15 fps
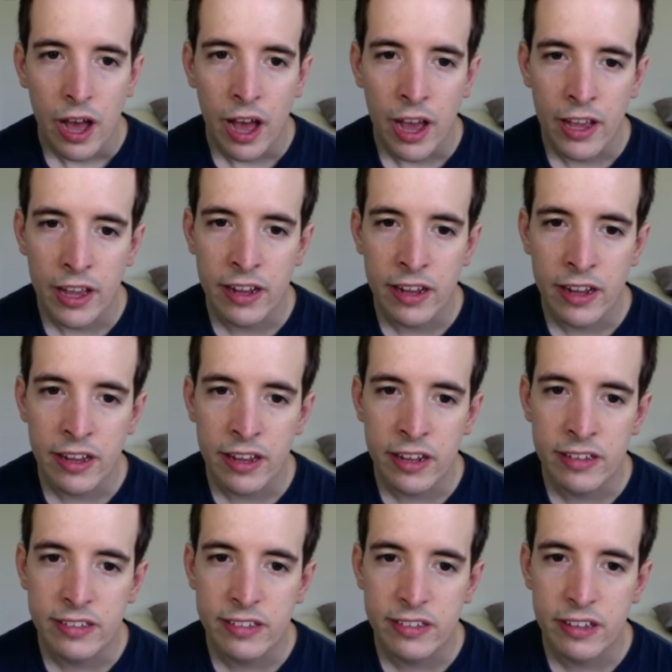
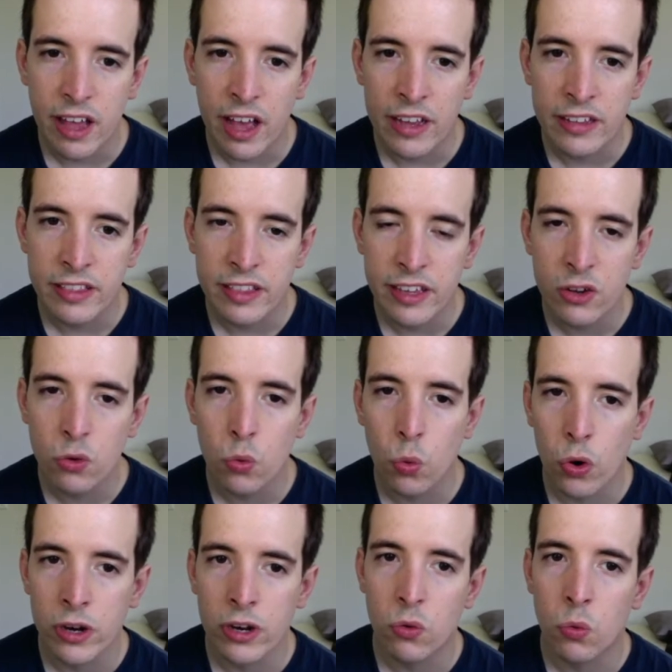I think
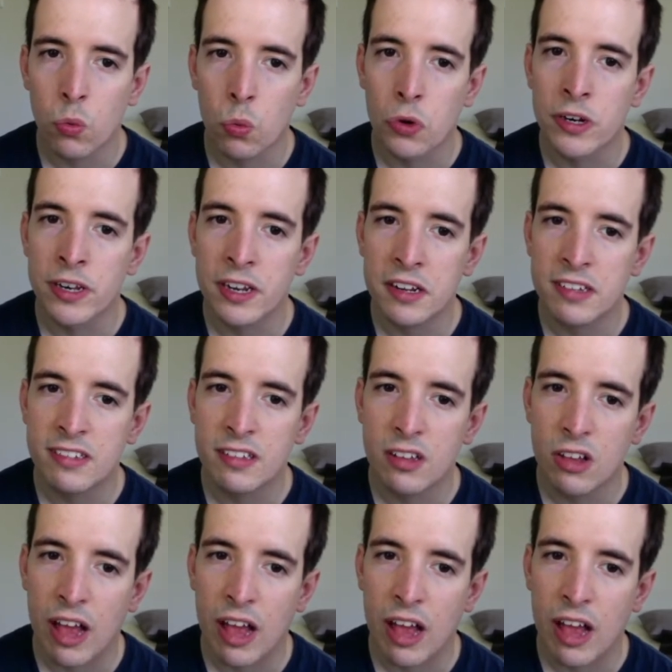what needs,